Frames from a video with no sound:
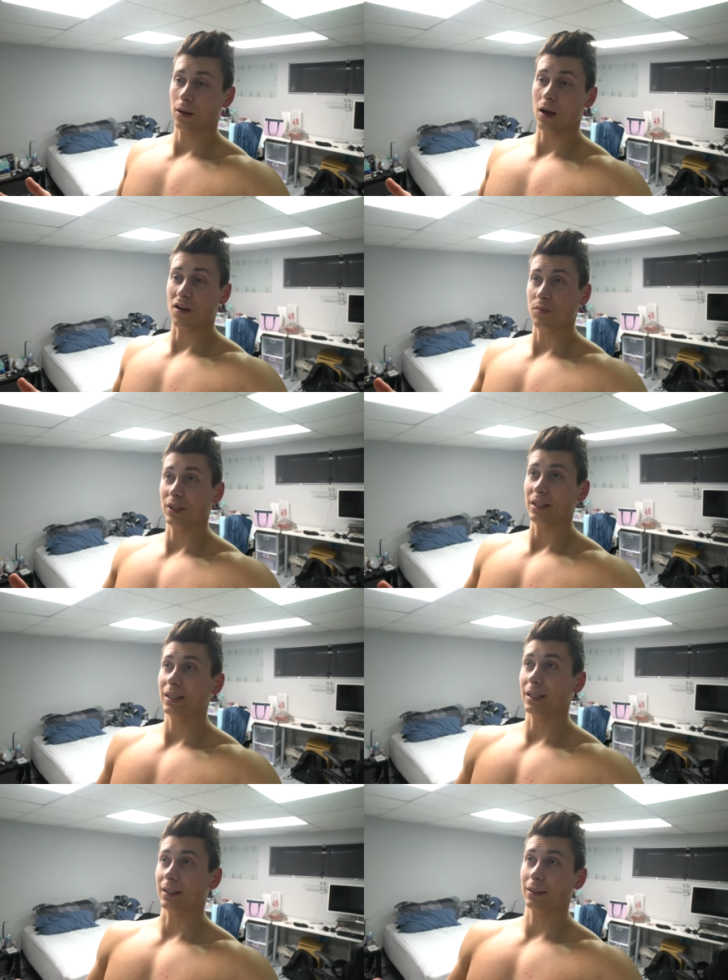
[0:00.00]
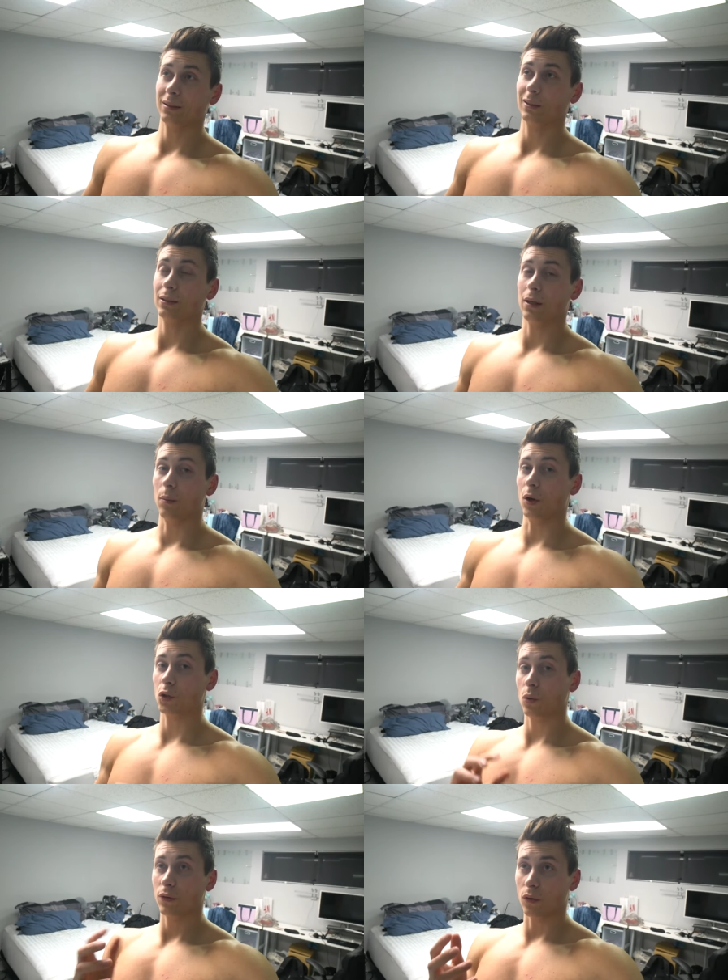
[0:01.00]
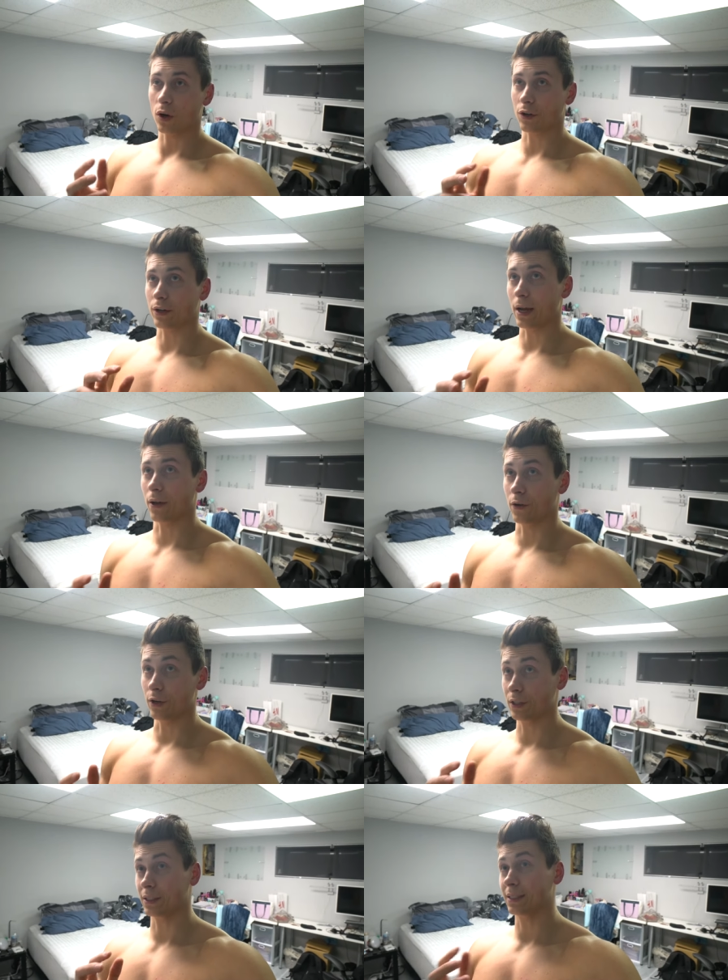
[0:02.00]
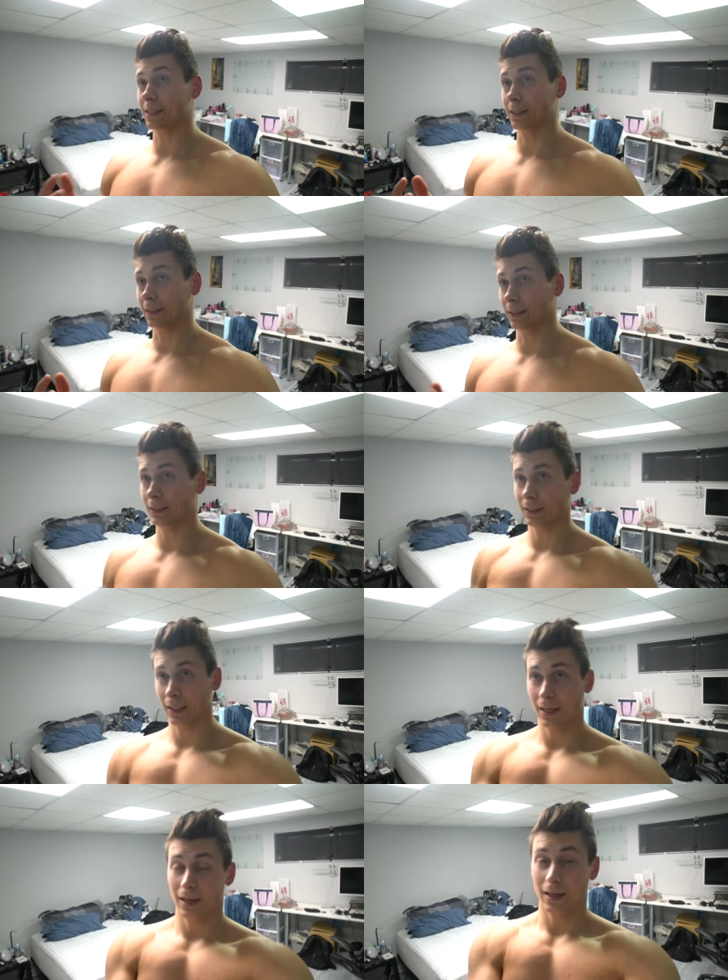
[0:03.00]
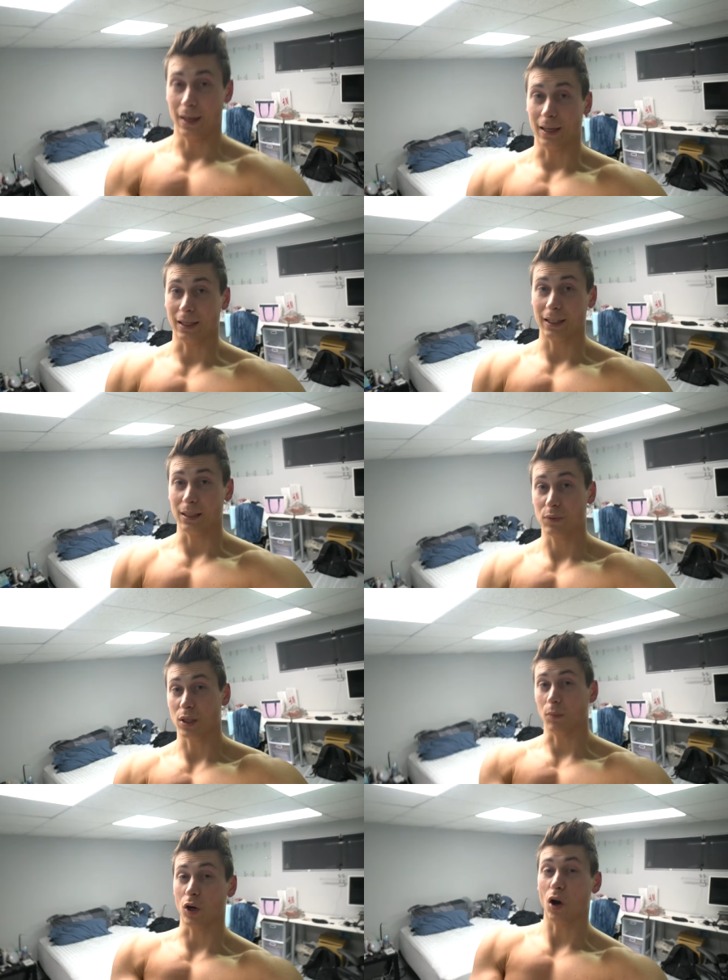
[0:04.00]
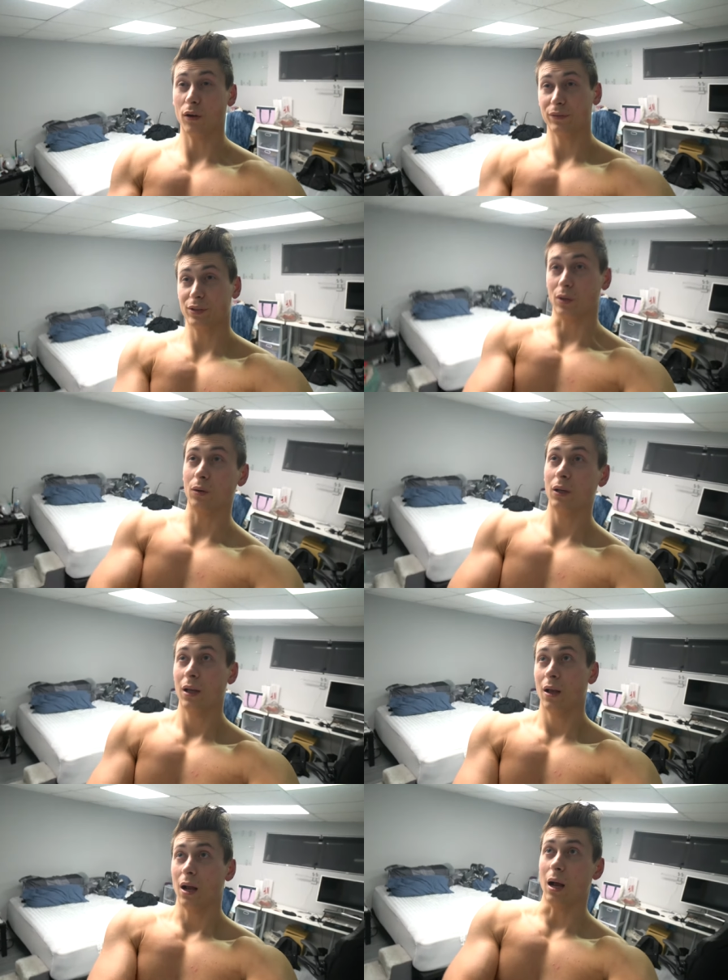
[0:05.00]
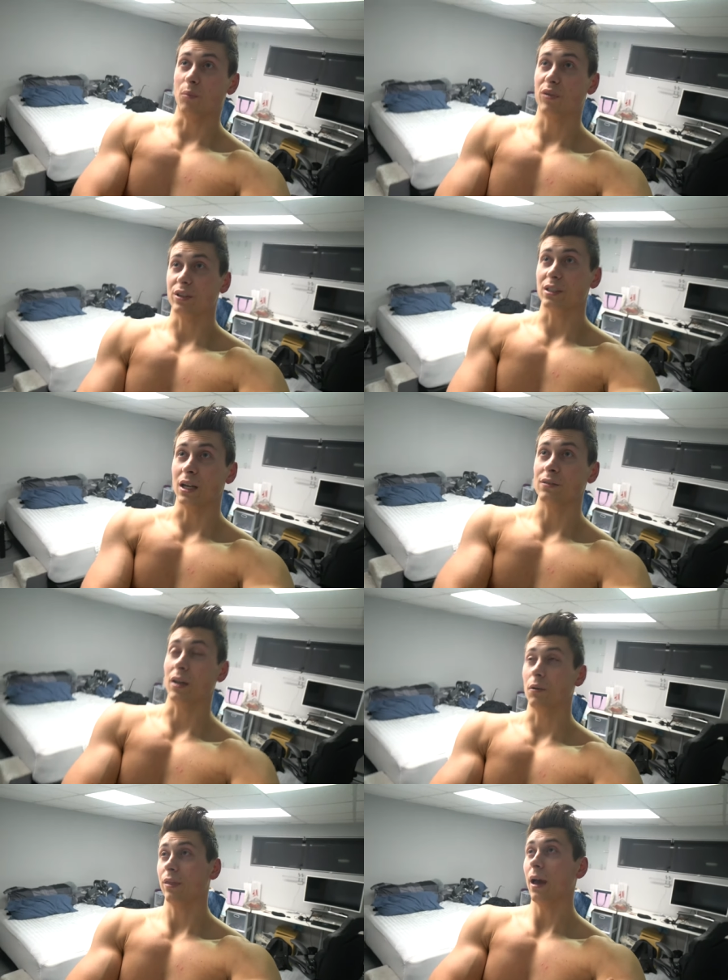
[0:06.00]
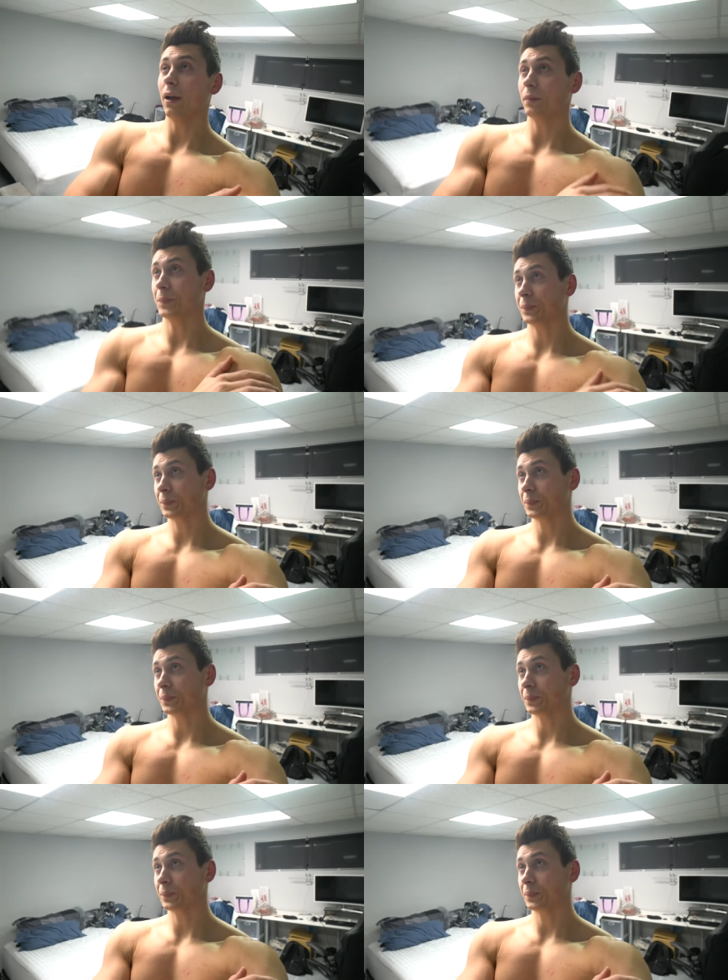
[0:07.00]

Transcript: I've been eating about 2,400 calories consistently, and it keeps coming off. So I'm pretty satisfied with that.